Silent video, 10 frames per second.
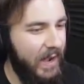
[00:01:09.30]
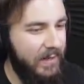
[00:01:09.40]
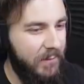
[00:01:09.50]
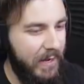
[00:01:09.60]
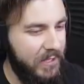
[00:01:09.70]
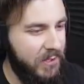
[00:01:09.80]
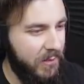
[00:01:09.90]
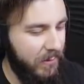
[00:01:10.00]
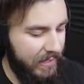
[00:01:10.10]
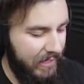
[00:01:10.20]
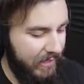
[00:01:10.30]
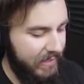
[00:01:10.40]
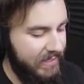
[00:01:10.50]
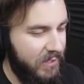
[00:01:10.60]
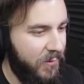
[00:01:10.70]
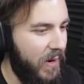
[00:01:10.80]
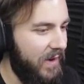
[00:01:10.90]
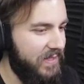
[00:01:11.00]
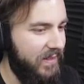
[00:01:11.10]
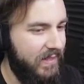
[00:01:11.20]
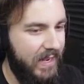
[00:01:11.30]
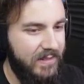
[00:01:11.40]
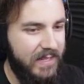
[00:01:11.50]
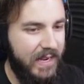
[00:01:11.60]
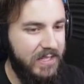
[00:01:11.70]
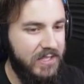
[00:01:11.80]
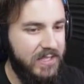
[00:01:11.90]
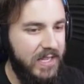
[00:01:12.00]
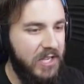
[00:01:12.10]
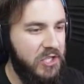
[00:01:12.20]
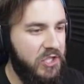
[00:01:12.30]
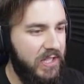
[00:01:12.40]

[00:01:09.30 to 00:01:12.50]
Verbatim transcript: I went and took one of Lachlan's little rafts over there. It's kind of just just